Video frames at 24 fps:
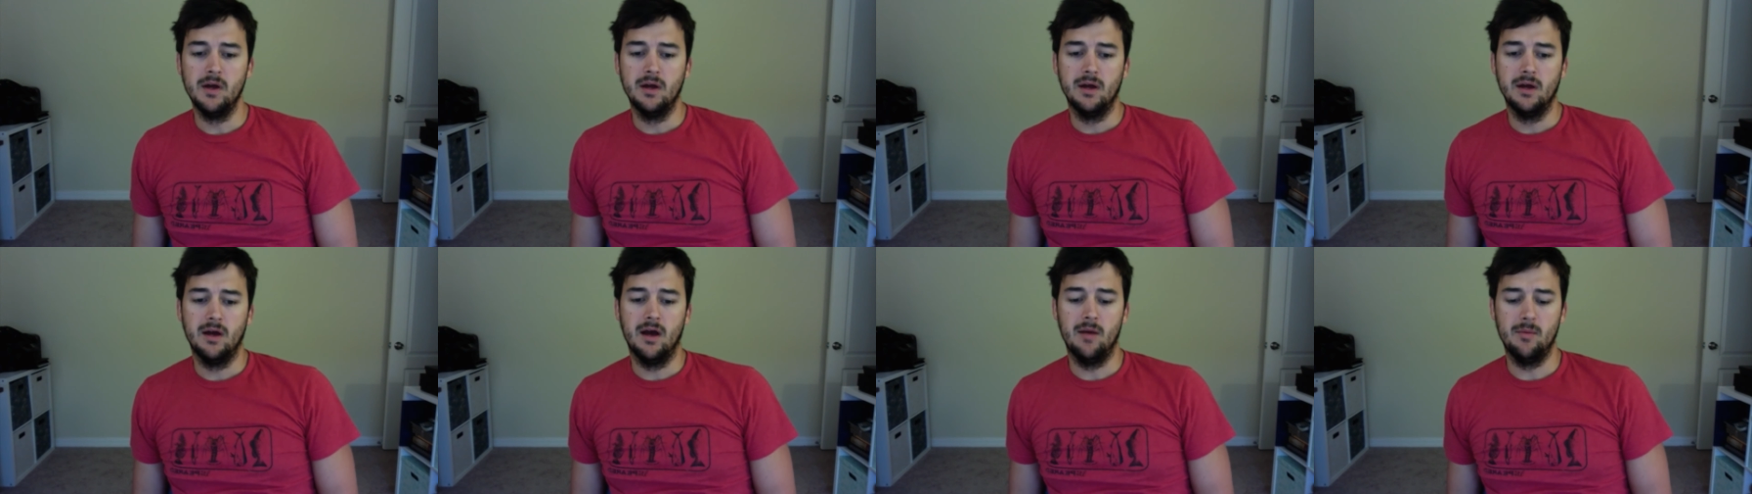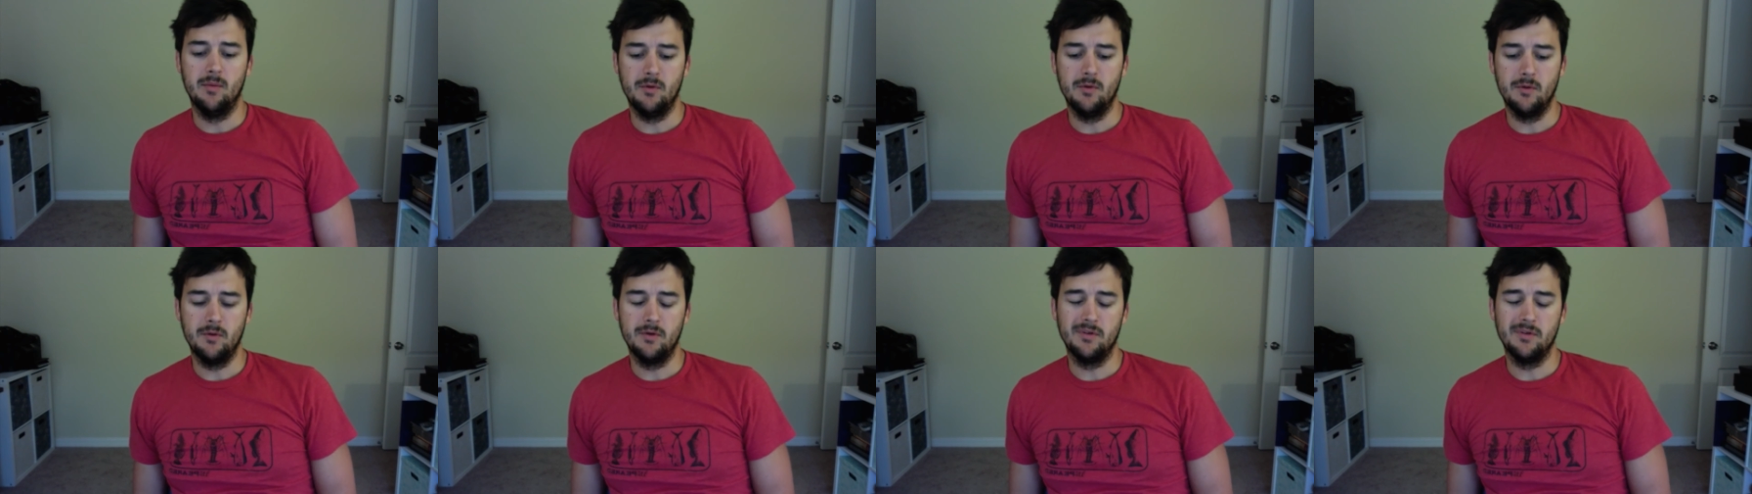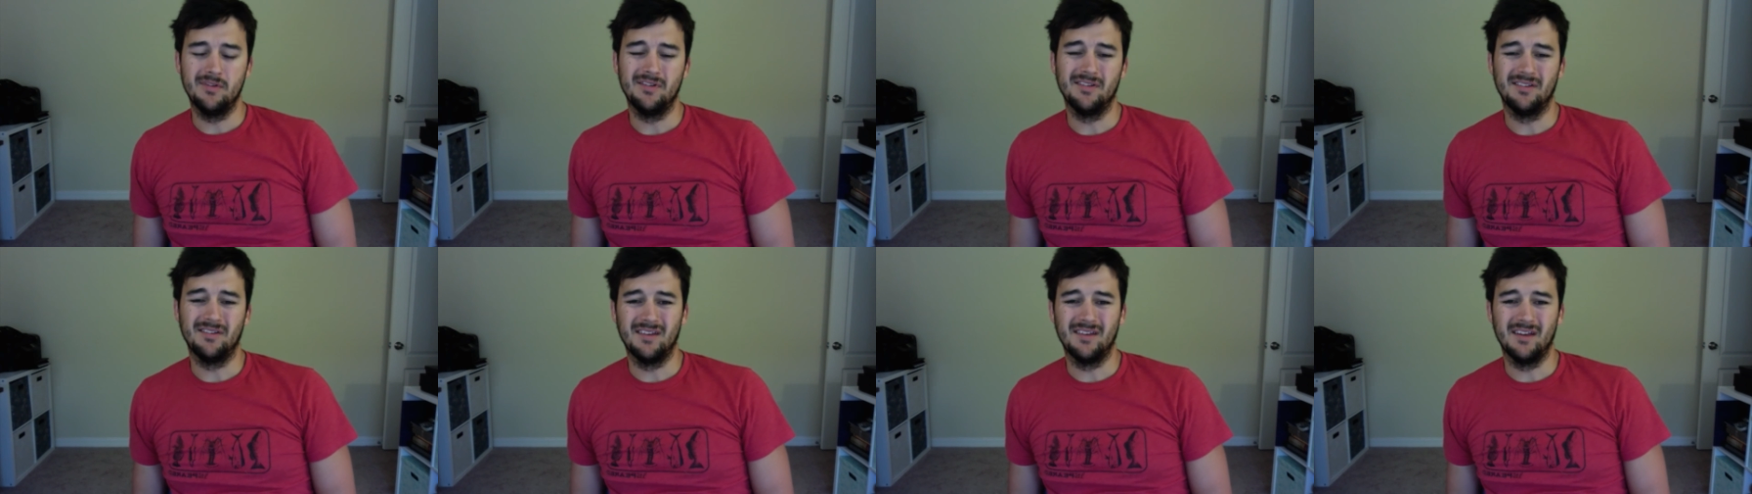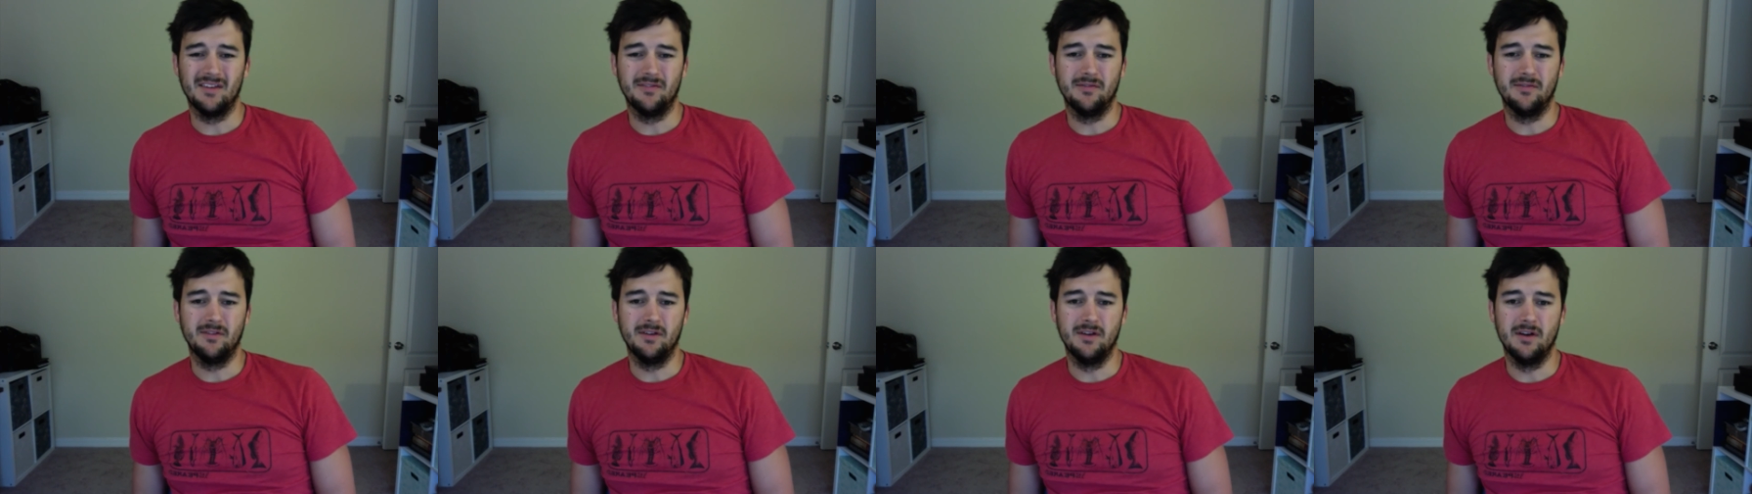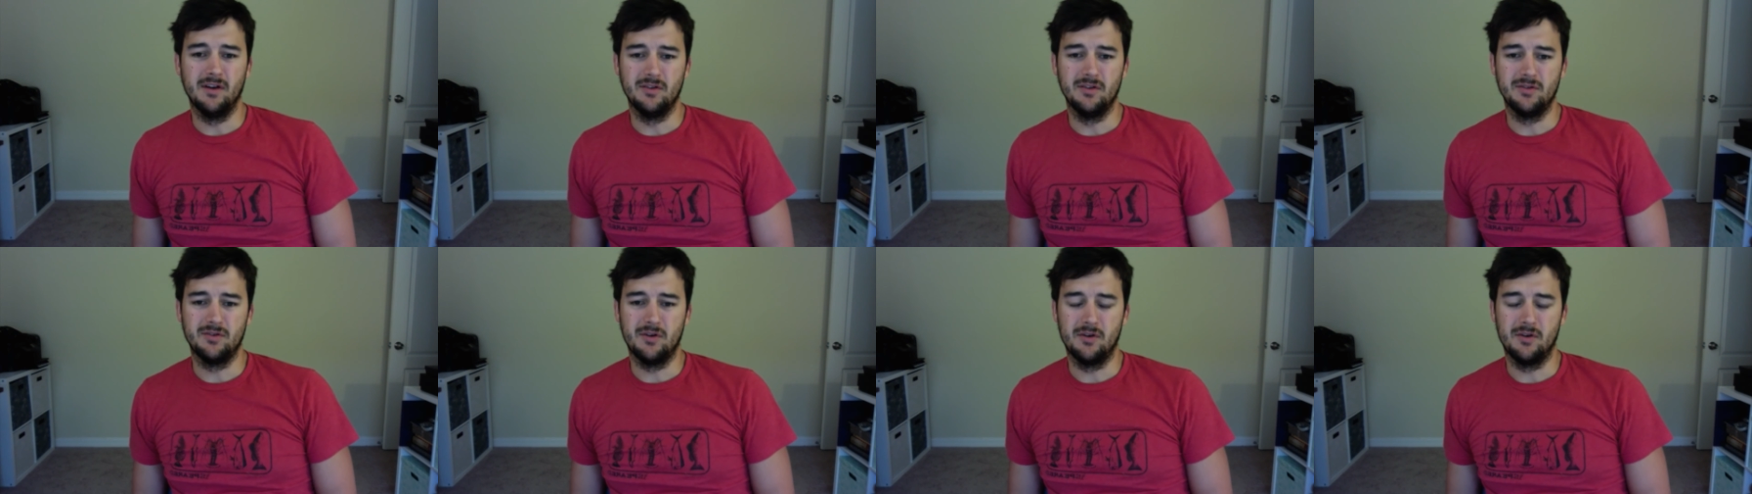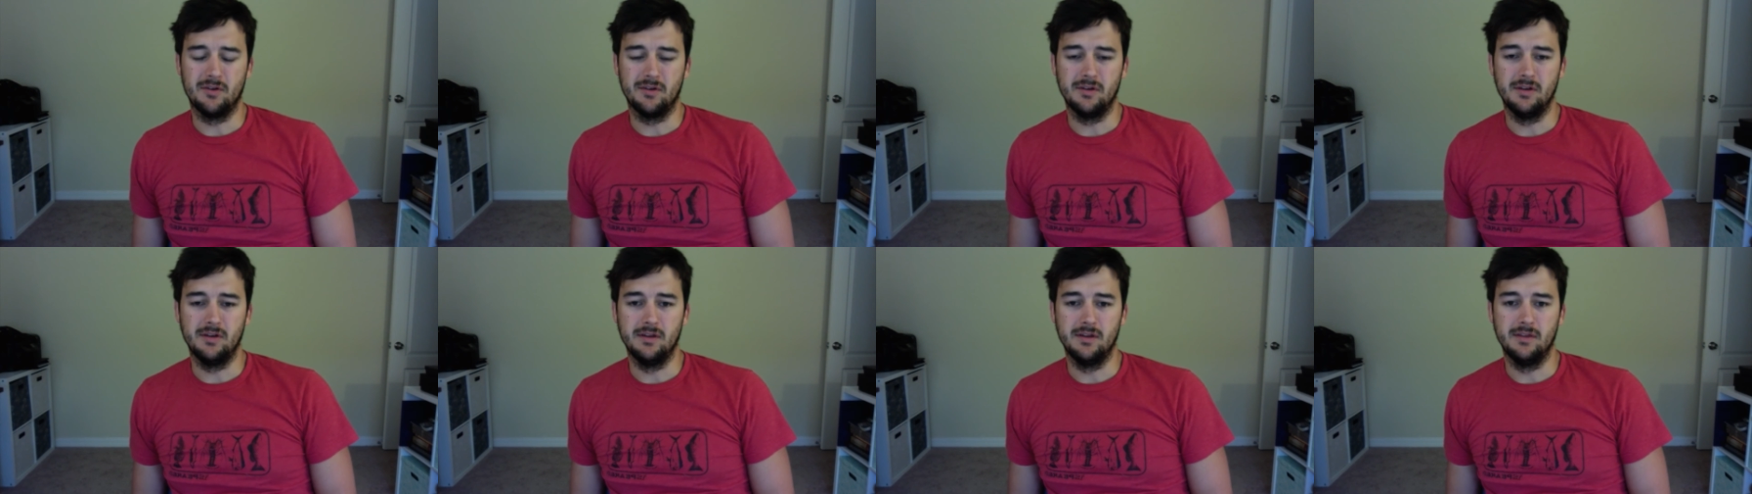in order to successfully hunt shark
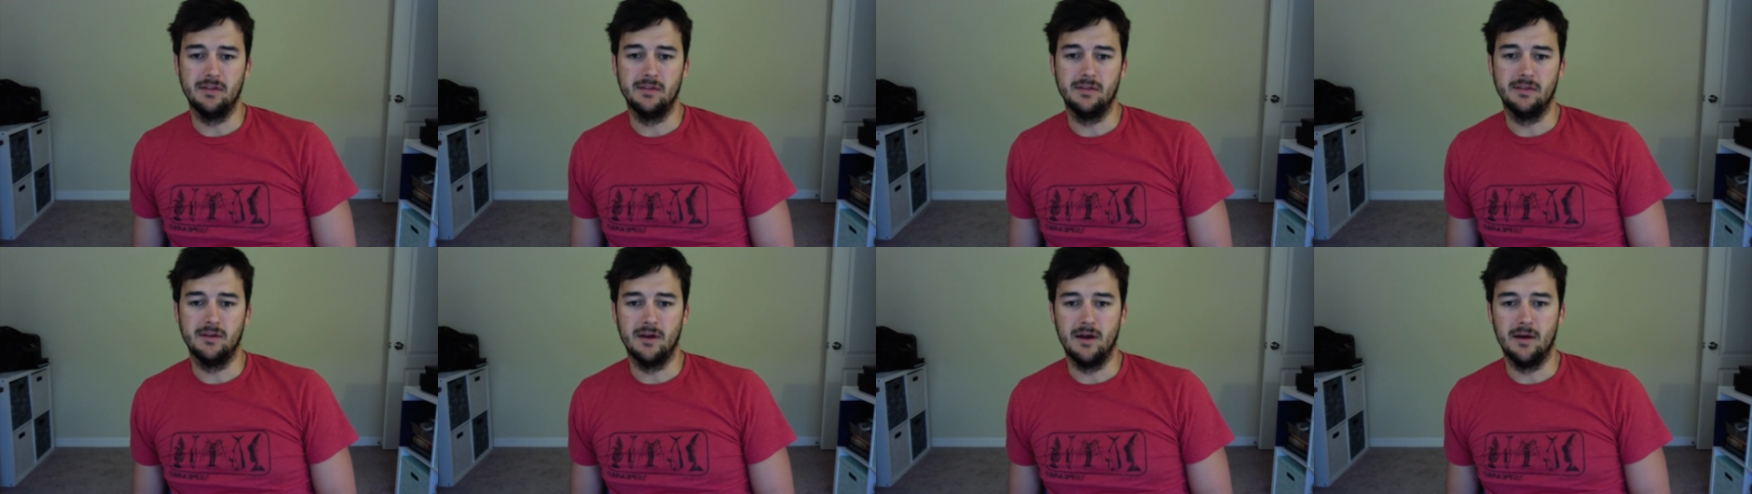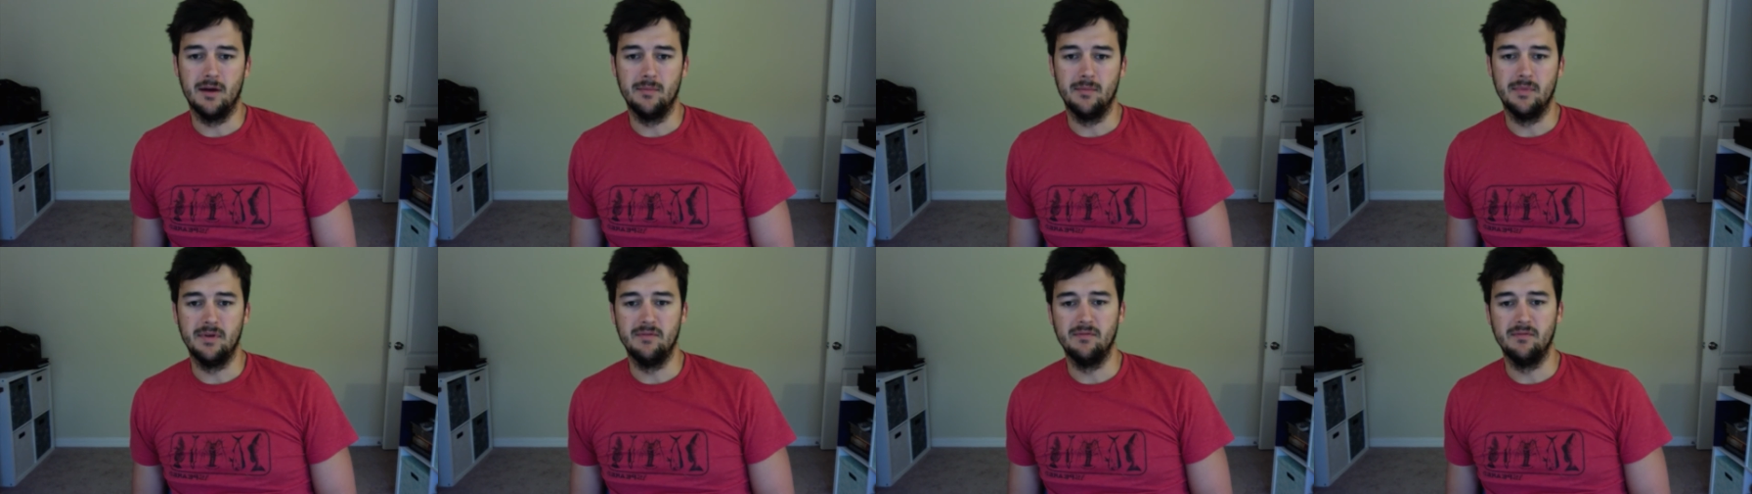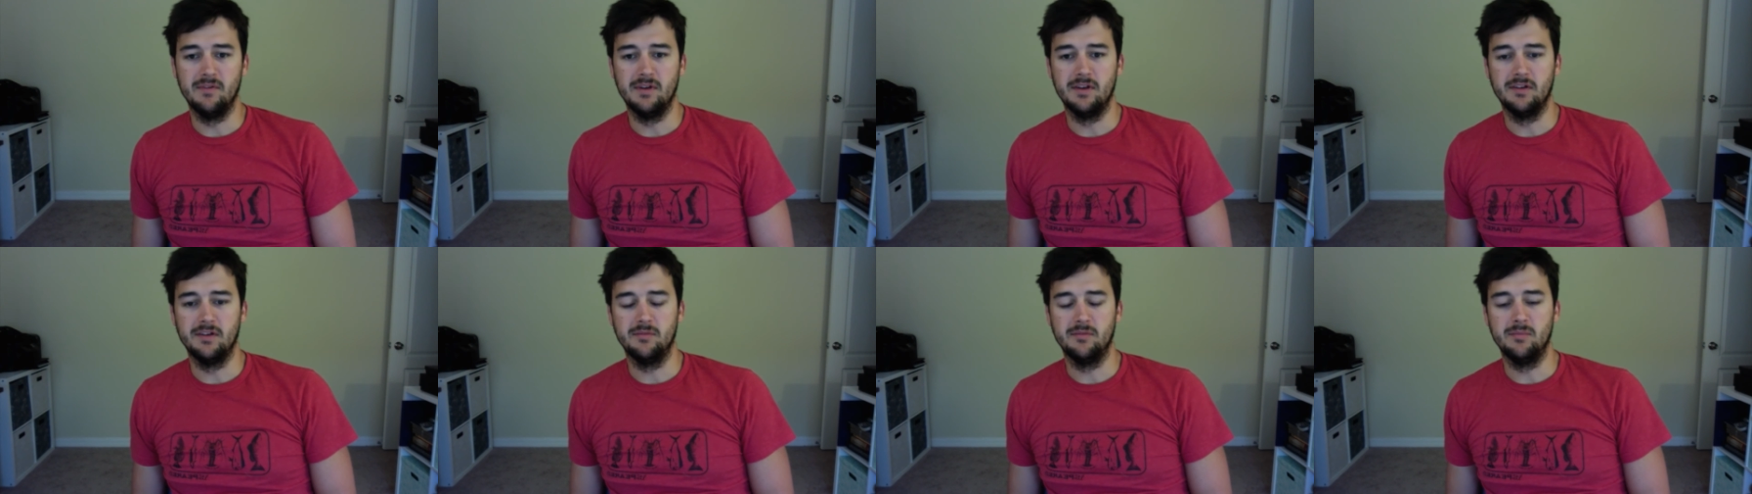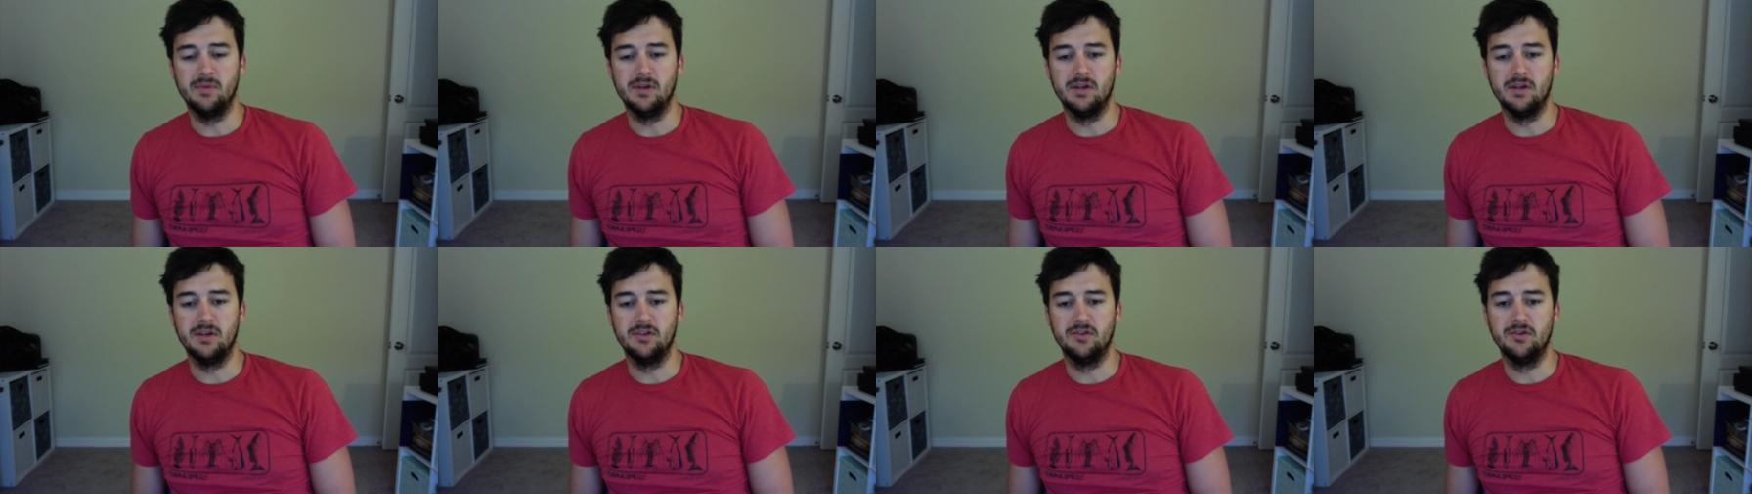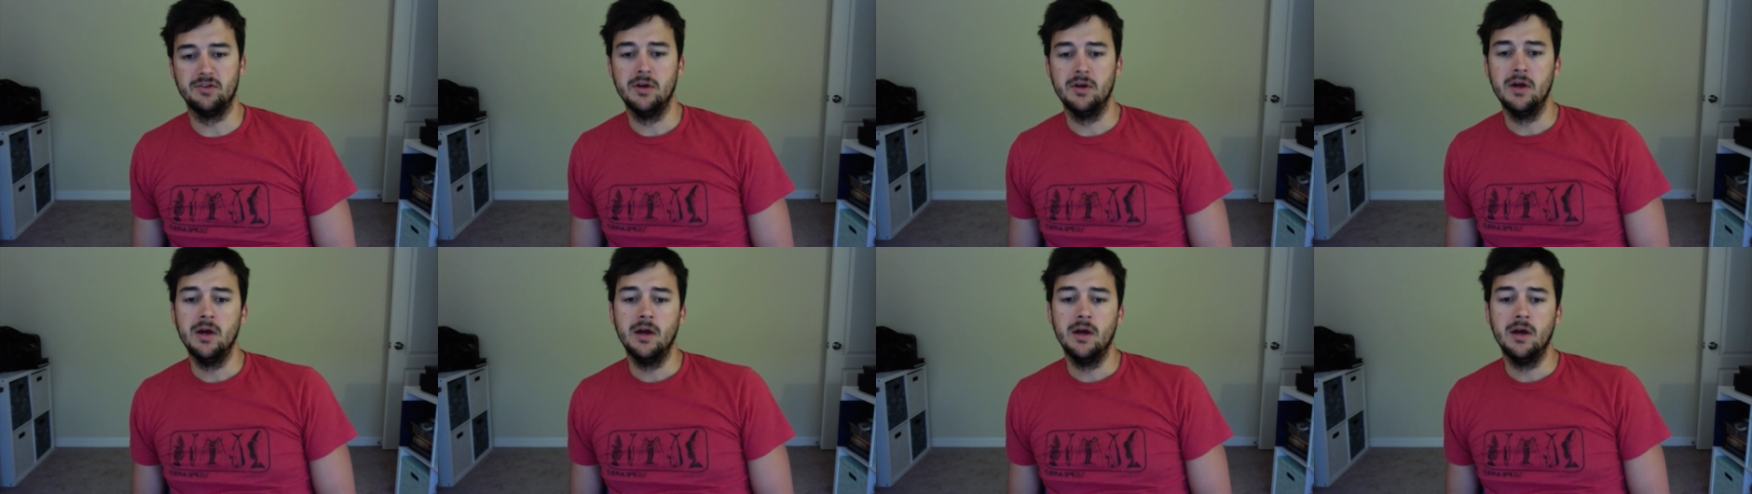teeth in Venice Beach.